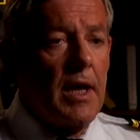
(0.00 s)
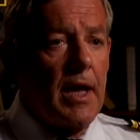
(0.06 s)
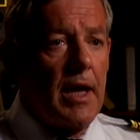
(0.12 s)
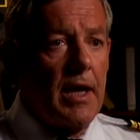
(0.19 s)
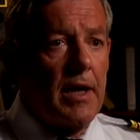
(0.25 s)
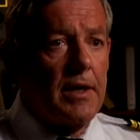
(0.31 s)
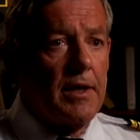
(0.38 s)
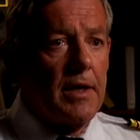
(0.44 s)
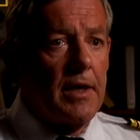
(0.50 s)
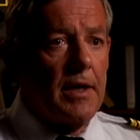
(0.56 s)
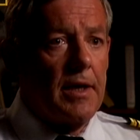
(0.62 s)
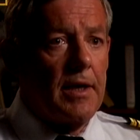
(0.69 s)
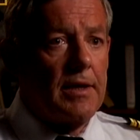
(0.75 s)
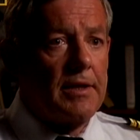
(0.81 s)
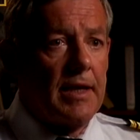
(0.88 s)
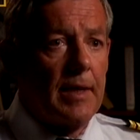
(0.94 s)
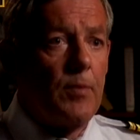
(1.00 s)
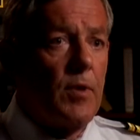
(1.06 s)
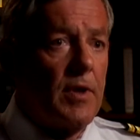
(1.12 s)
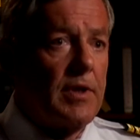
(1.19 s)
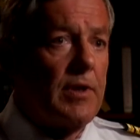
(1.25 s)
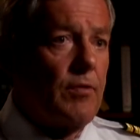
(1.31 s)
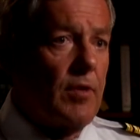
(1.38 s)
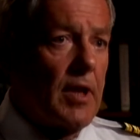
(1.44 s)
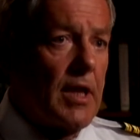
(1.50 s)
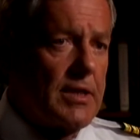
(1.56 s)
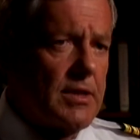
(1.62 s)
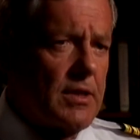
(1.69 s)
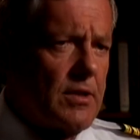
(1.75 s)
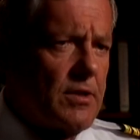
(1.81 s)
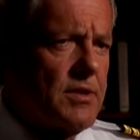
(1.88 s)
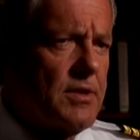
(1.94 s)
And uh, at that point, they realized
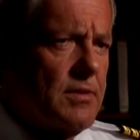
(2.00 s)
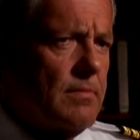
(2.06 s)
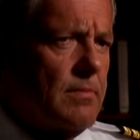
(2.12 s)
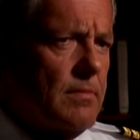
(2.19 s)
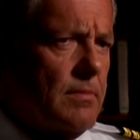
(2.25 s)
that, there's,